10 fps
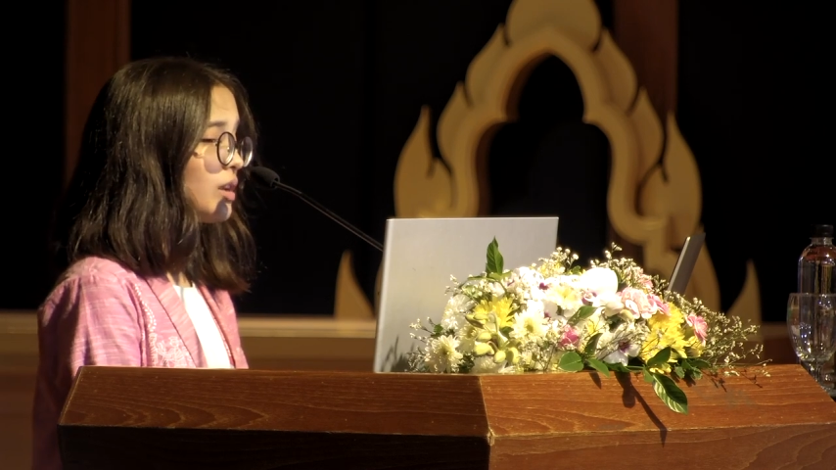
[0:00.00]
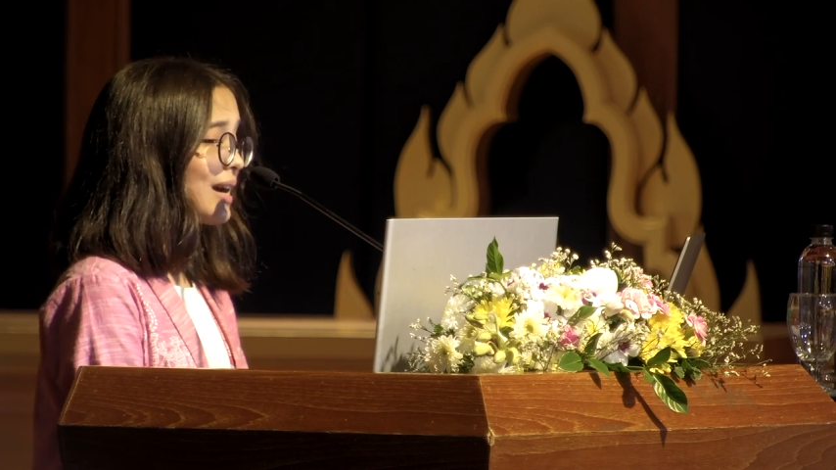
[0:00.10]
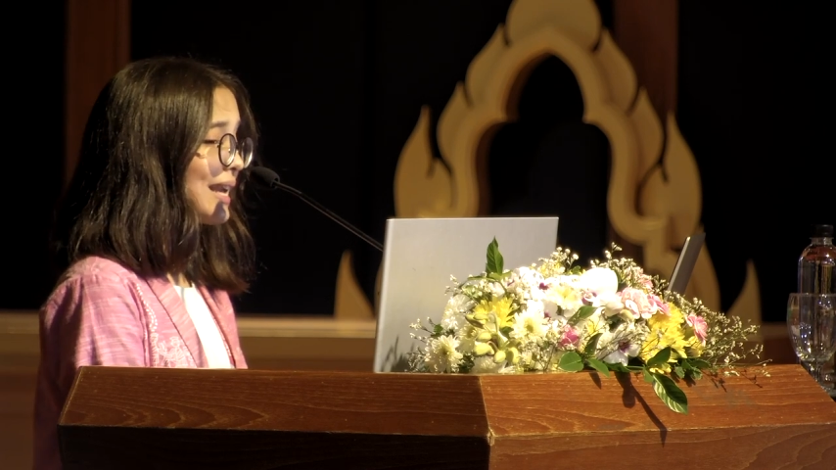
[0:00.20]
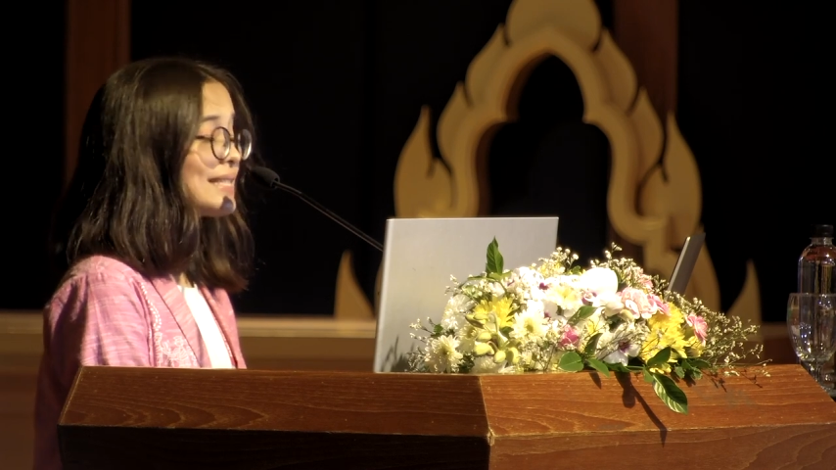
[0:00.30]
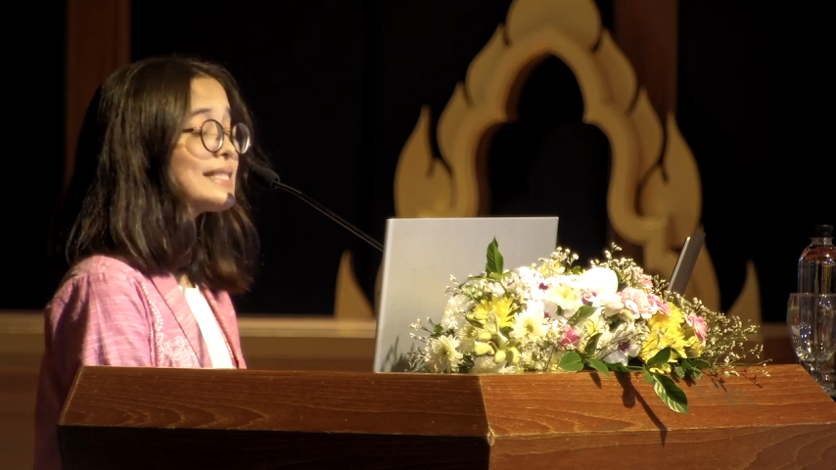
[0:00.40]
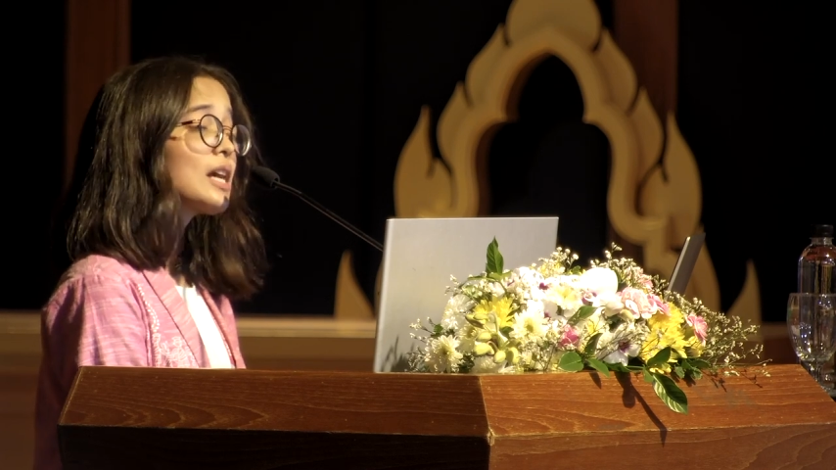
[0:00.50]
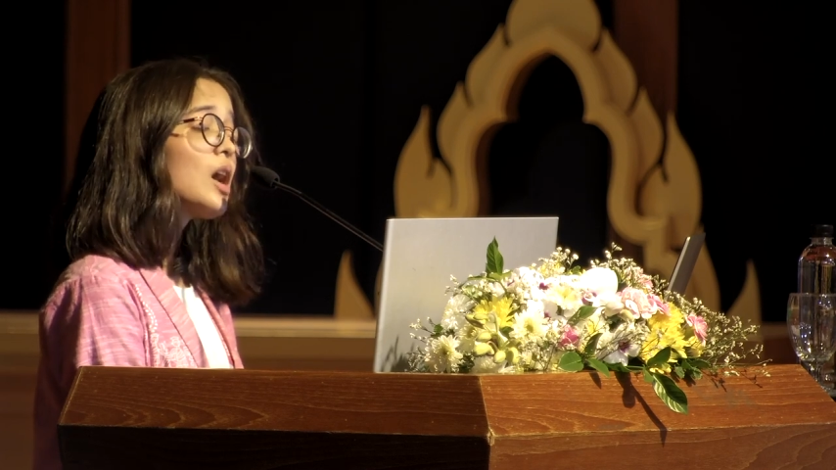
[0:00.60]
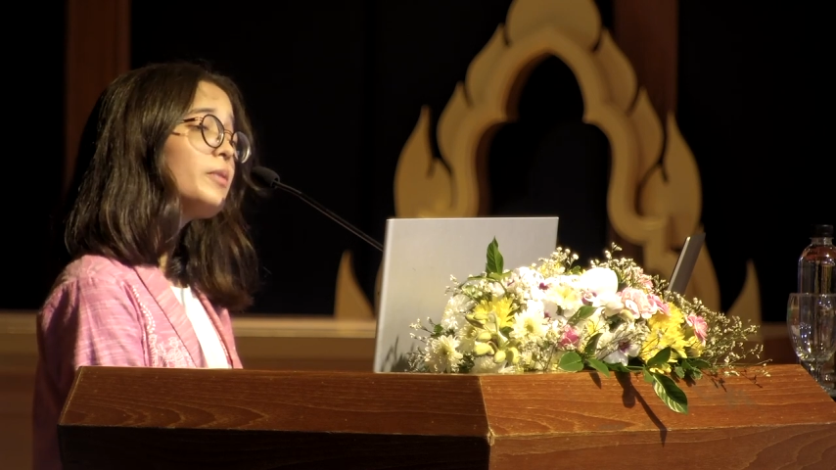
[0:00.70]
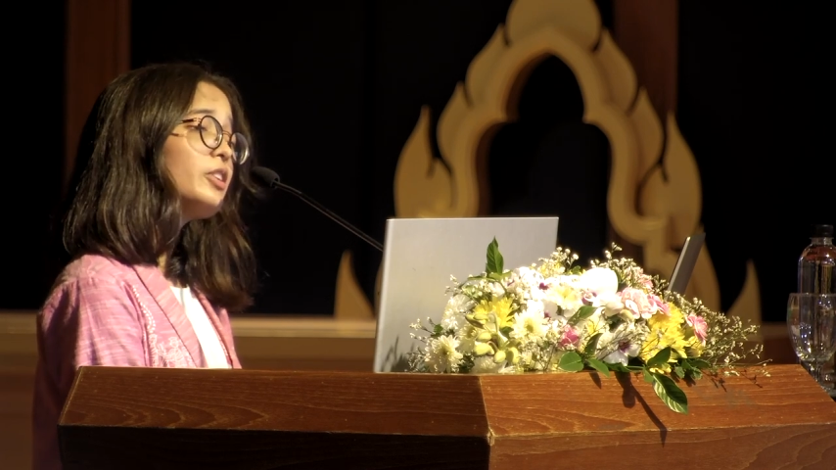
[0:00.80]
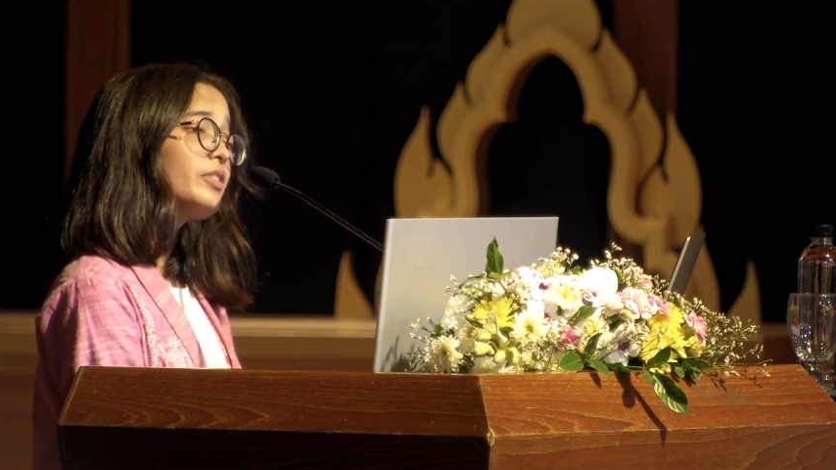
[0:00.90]
against the
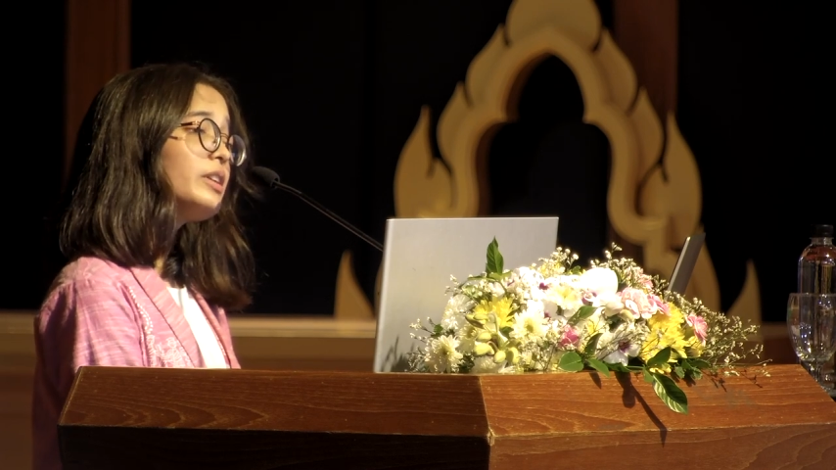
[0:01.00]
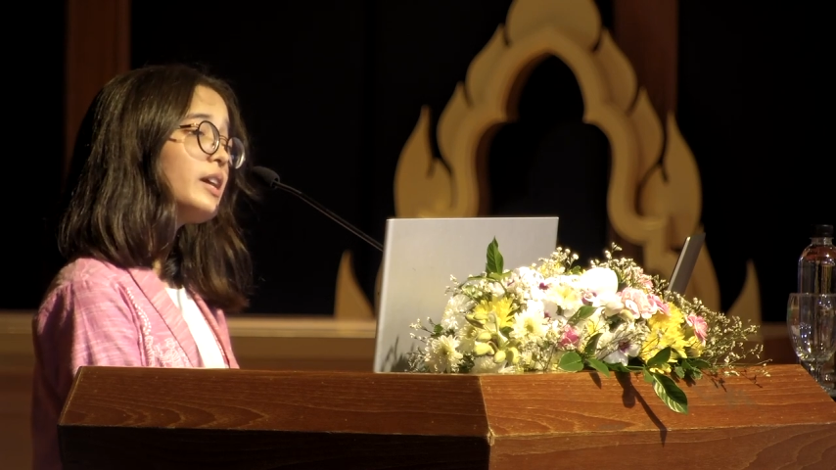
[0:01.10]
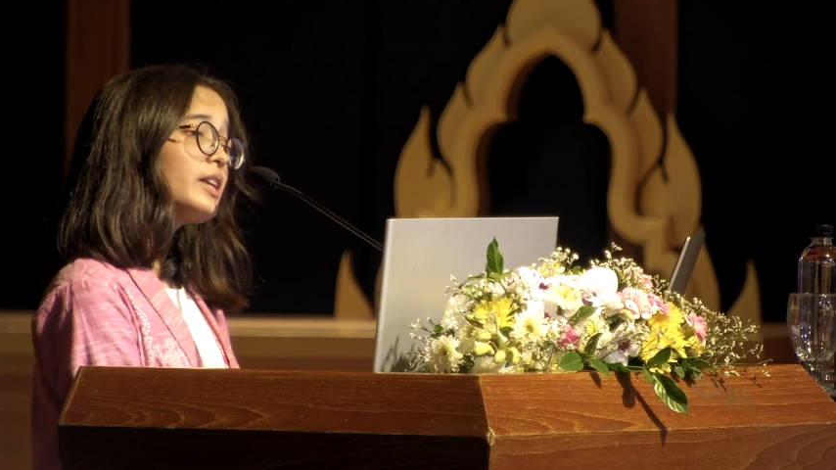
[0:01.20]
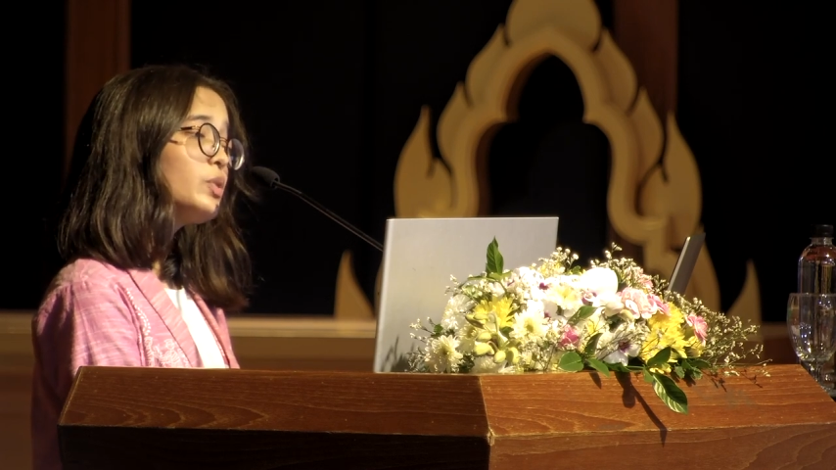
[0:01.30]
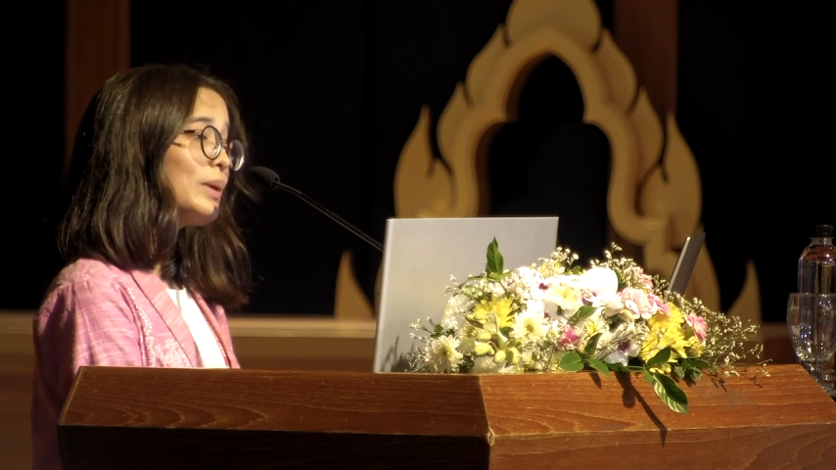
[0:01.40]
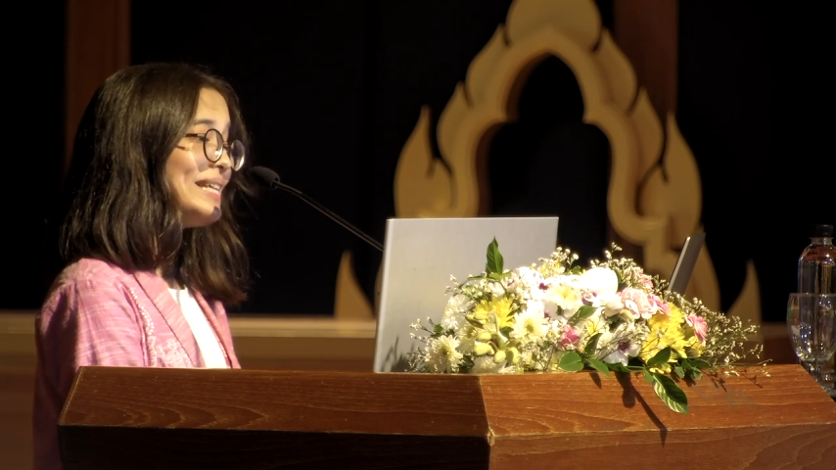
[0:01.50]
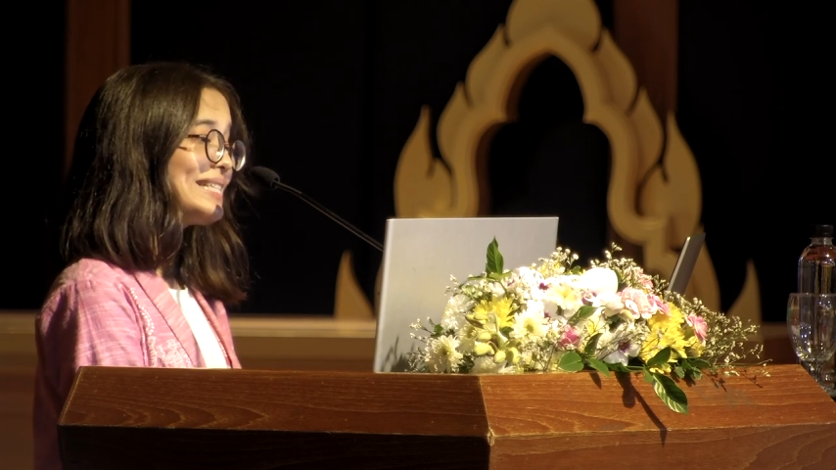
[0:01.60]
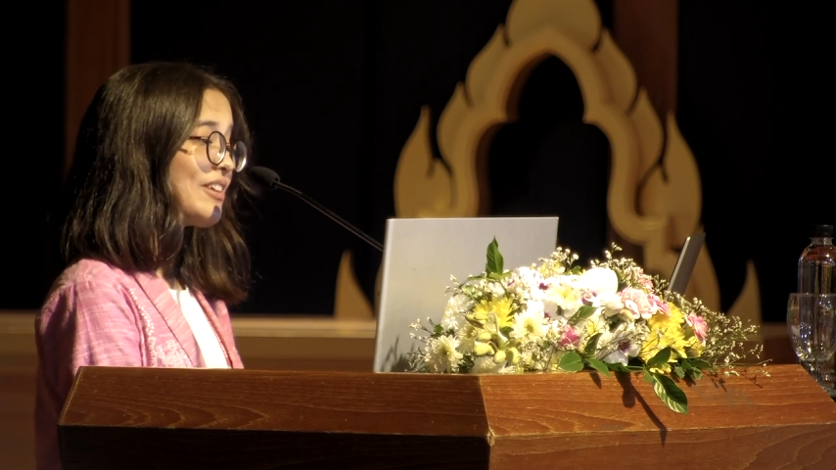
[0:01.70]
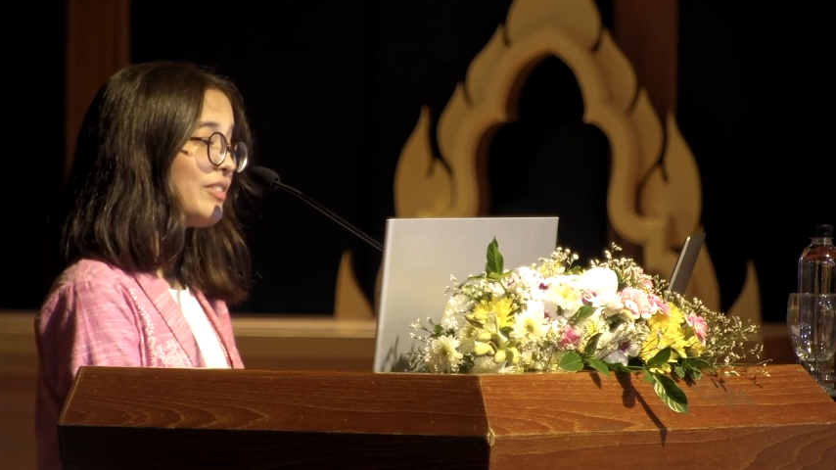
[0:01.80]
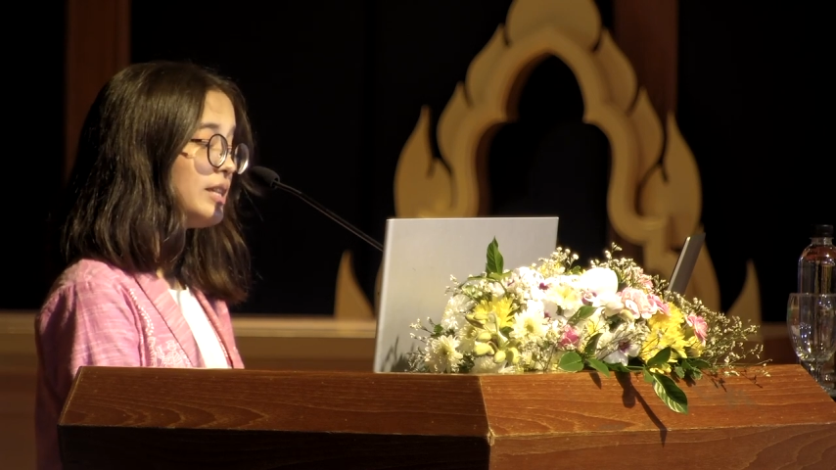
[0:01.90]
government of India in
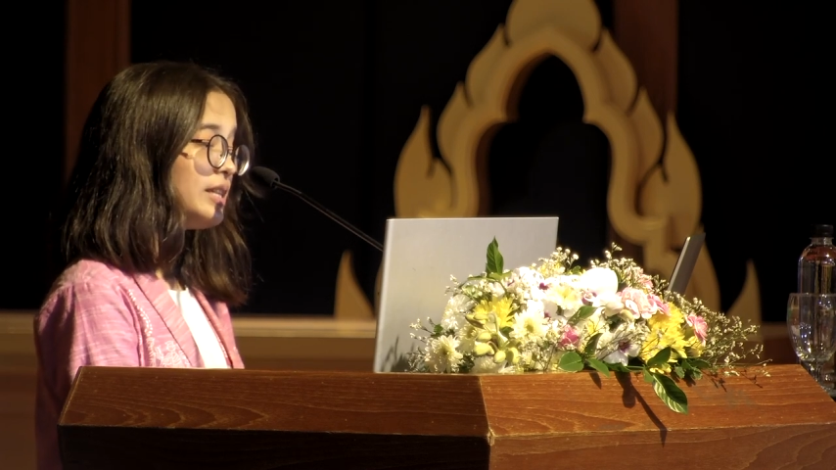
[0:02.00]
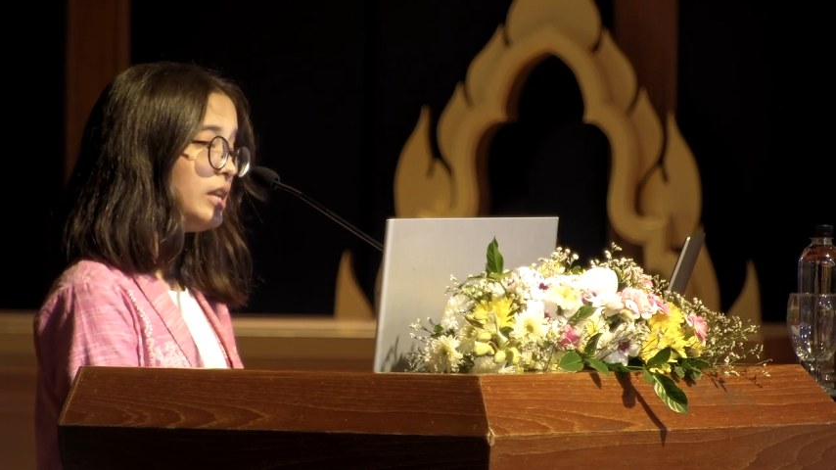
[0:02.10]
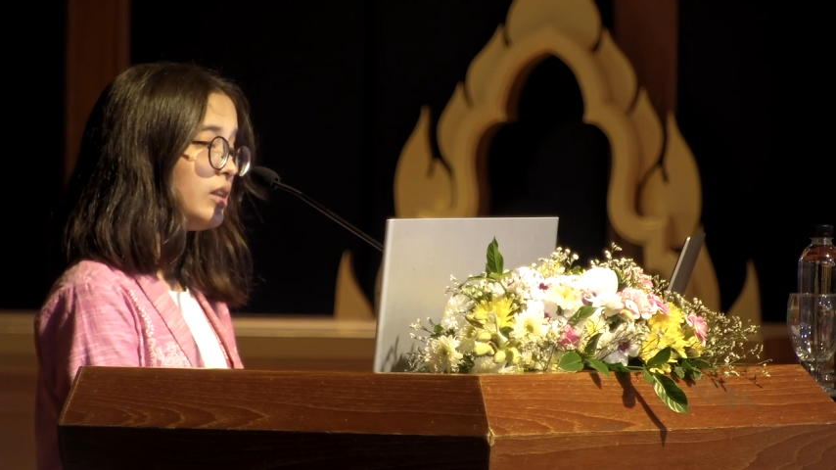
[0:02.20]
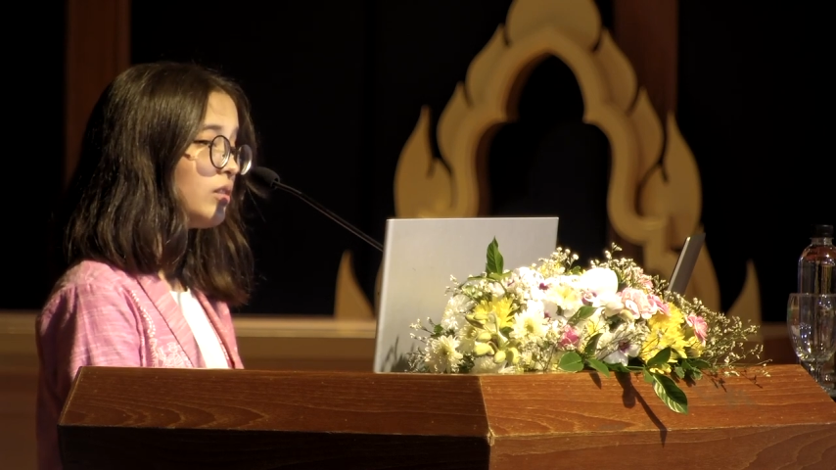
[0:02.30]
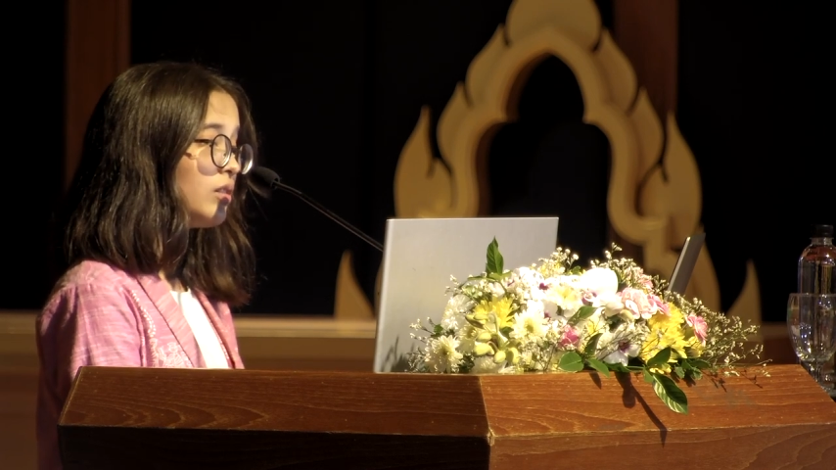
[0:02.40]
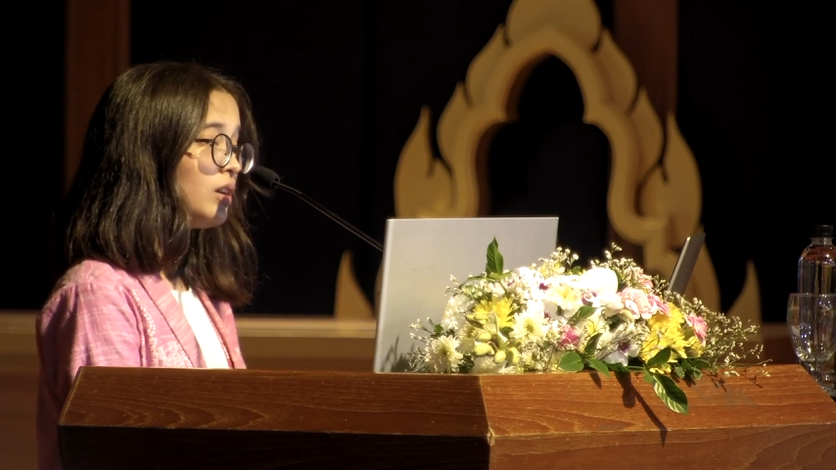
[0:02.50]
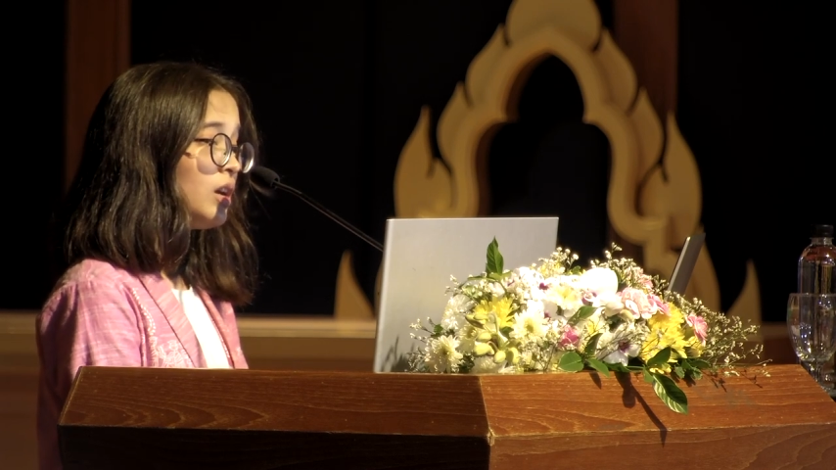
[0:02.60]
2017